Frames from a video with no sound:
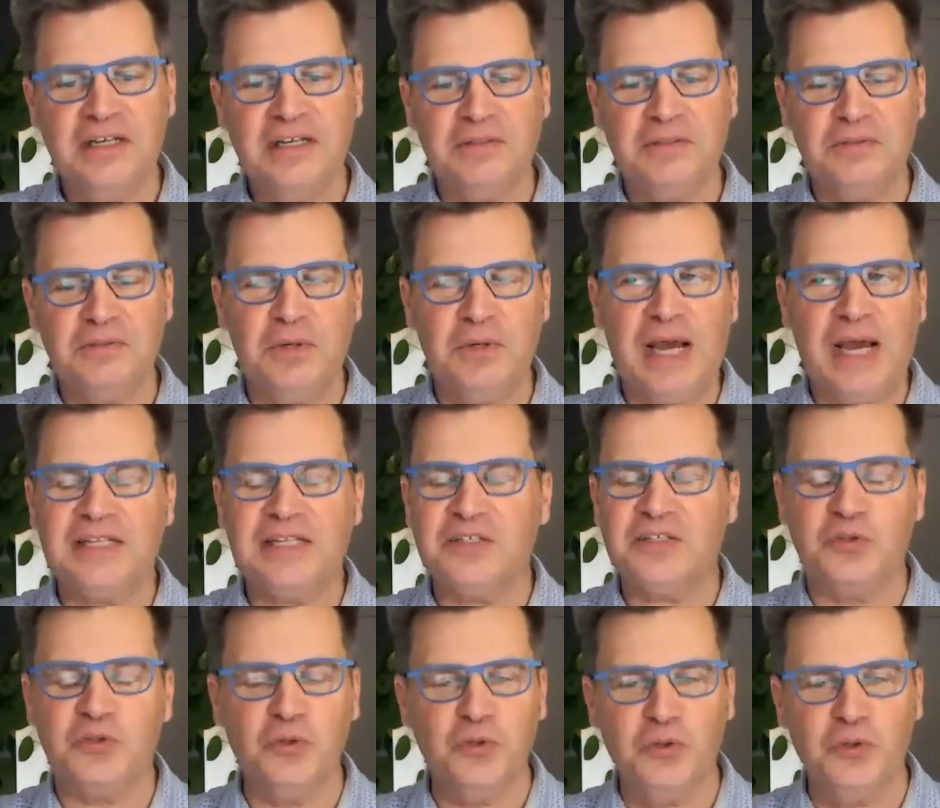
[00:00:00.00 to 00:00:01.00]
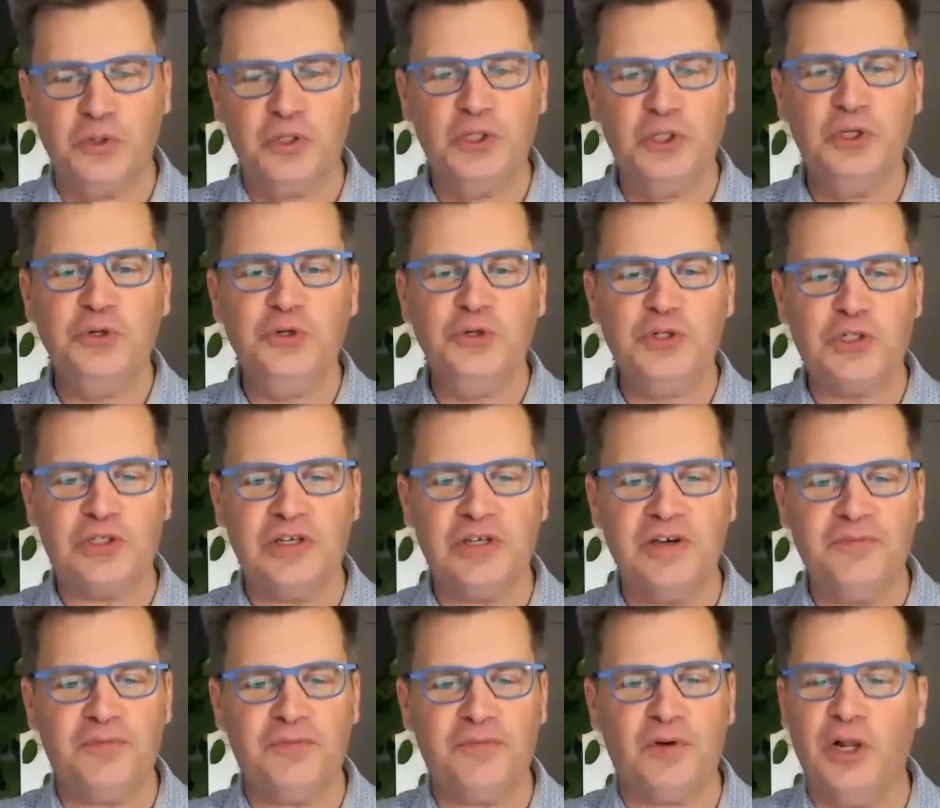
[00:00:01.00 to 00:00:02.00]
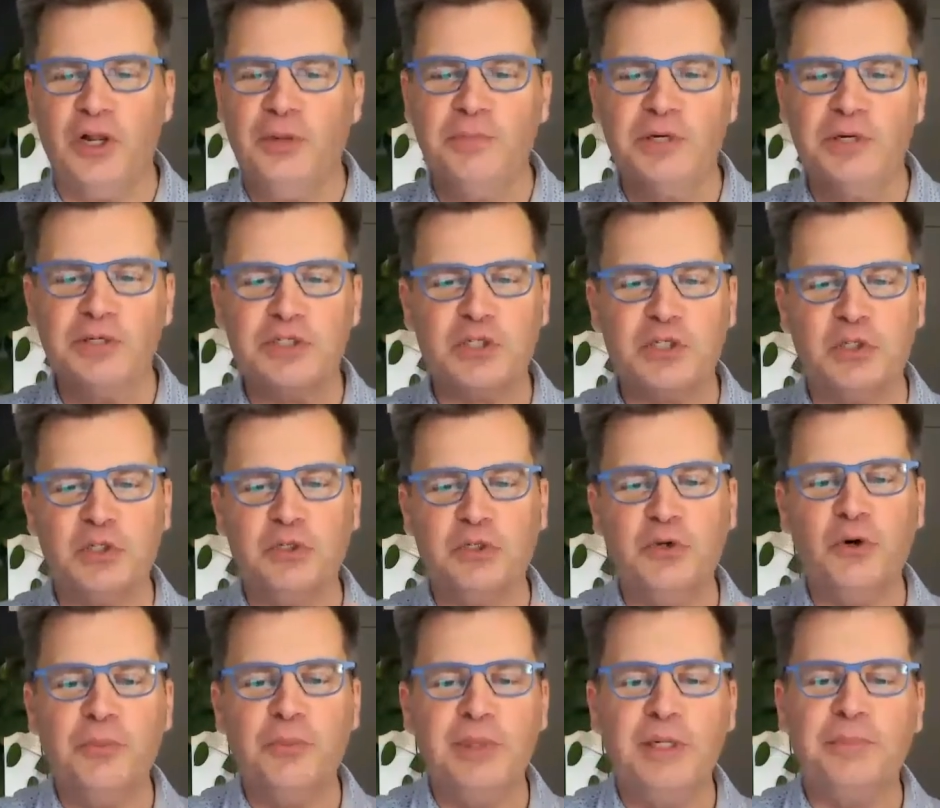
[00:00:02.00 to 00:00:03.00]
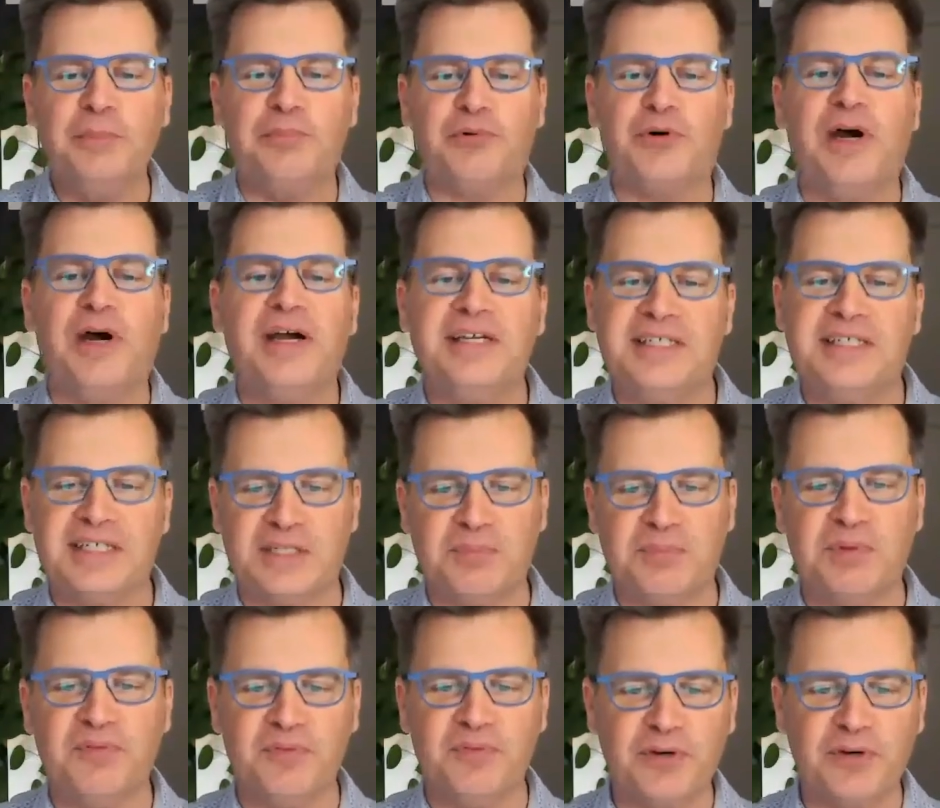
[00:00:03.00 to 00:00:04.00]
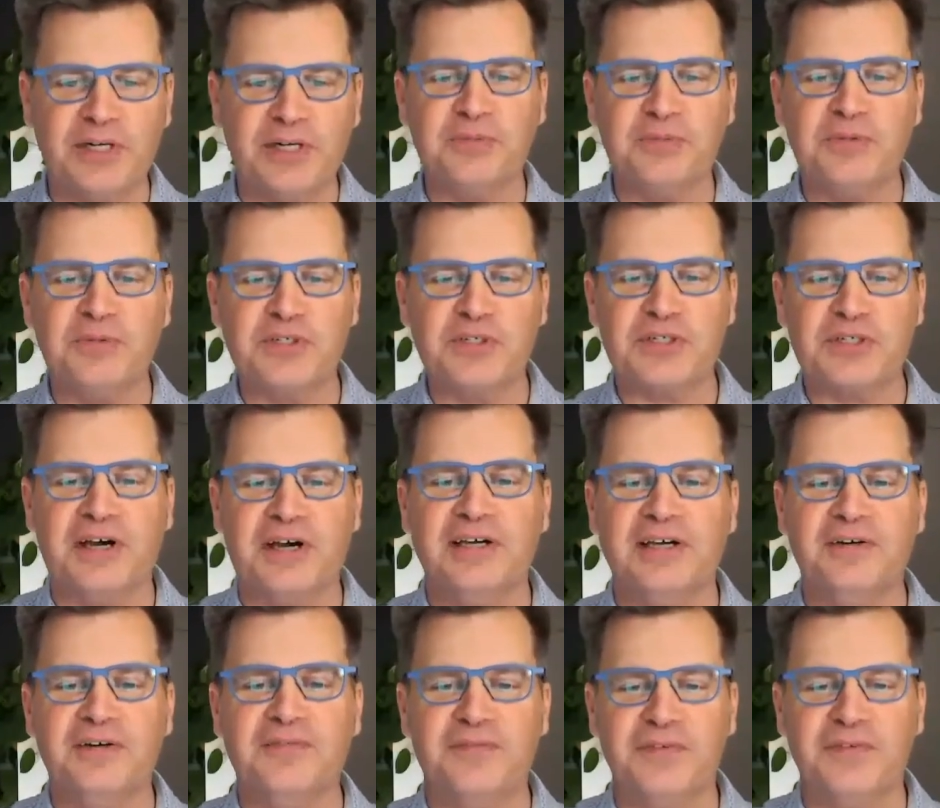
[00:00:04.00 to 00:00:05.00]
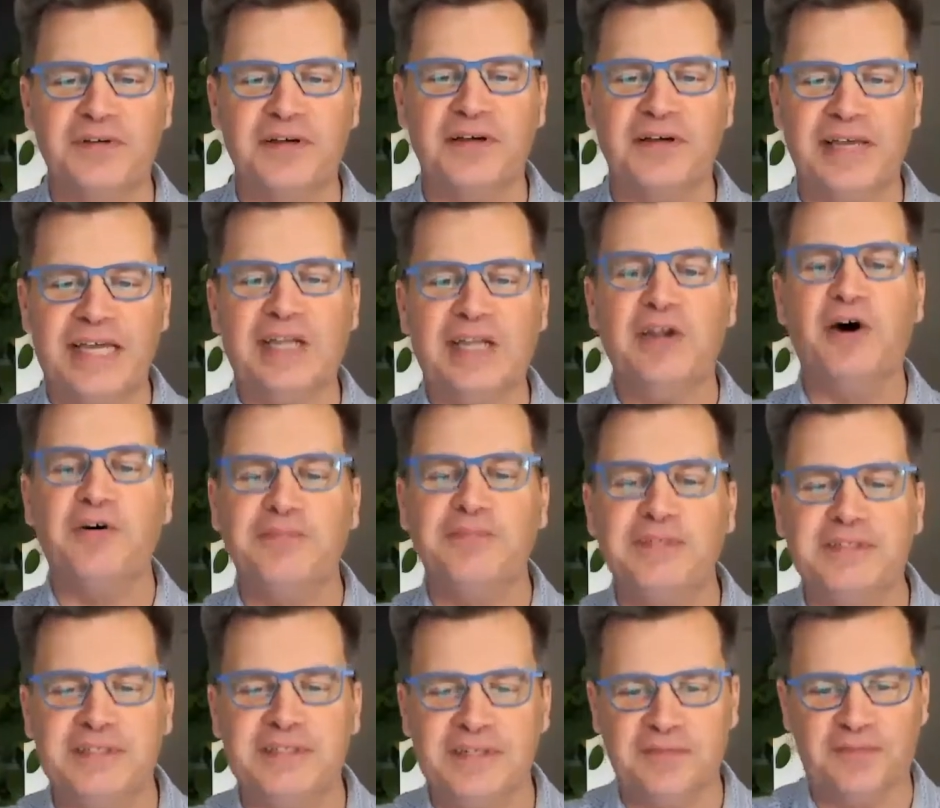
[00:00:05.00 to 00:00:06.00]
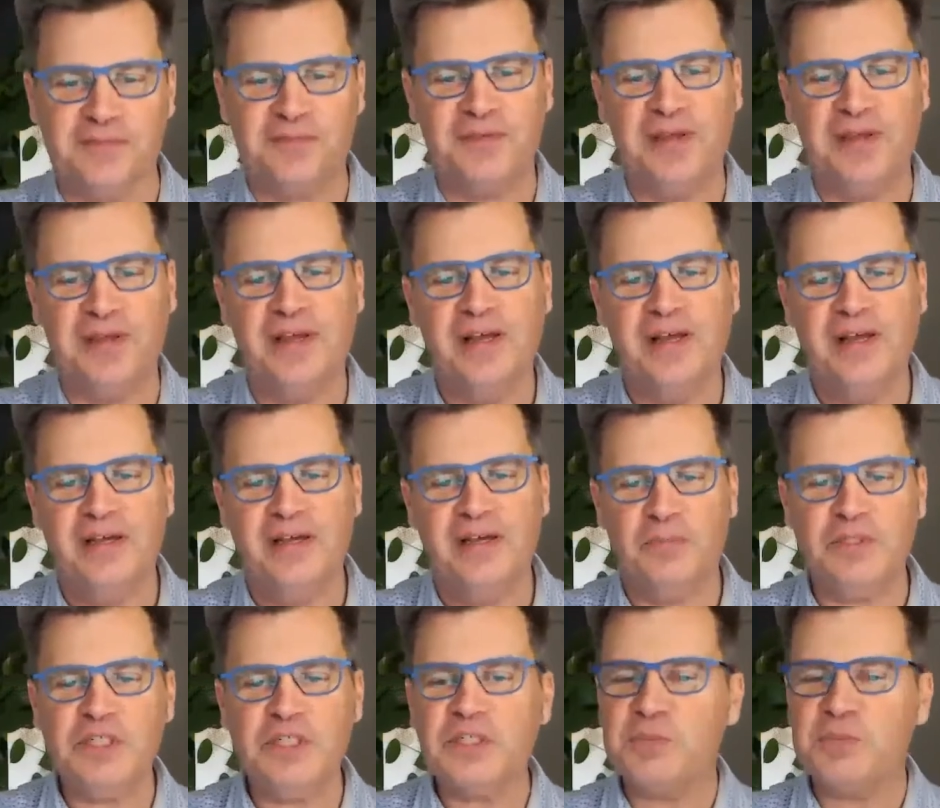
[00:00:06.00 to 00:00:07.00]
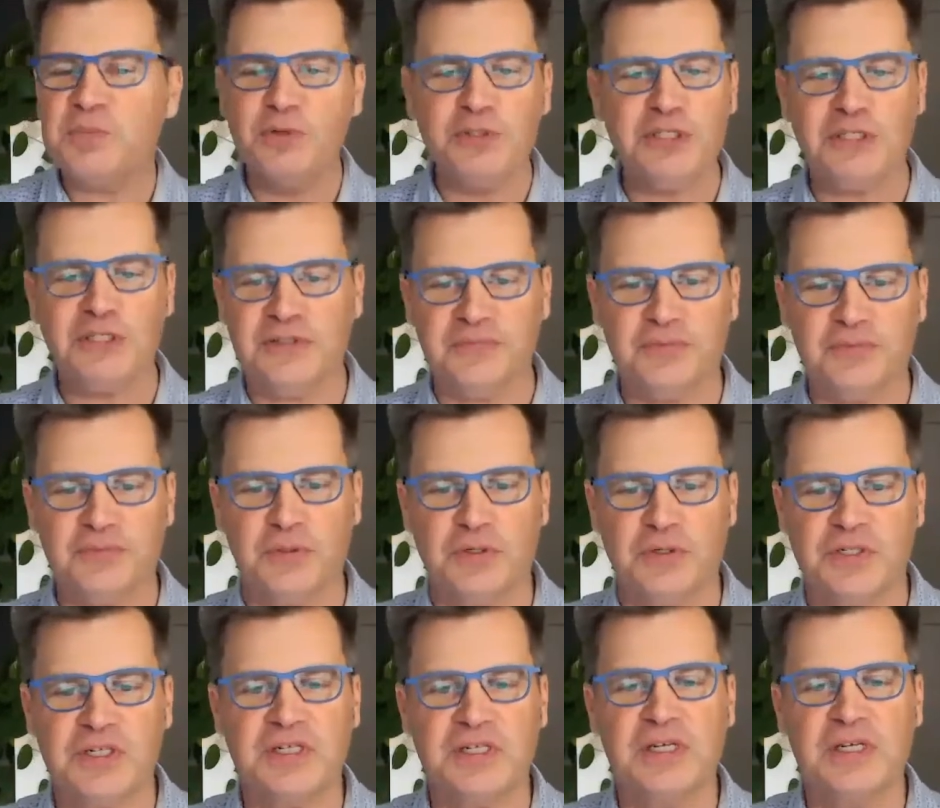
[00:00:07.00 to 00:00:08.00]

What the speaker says: you had to do new stuff, almost Nobel Prizes before it was kind of innovative, which is bullshit, of course.